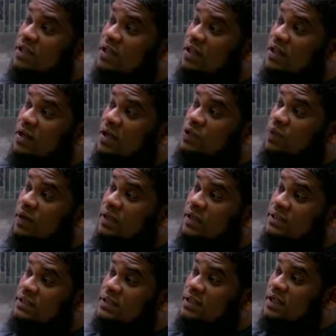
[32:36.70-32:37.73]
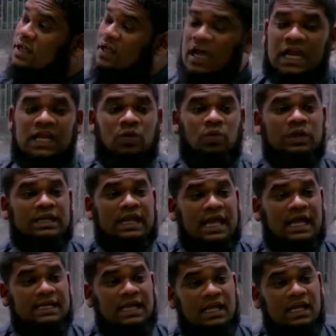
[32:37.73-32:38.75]
what's the last one is?
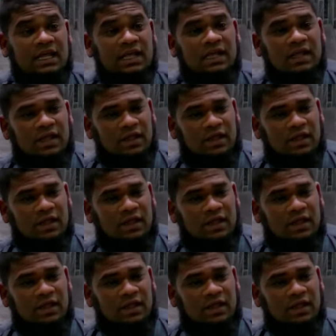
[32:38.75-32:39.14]
Al-widada,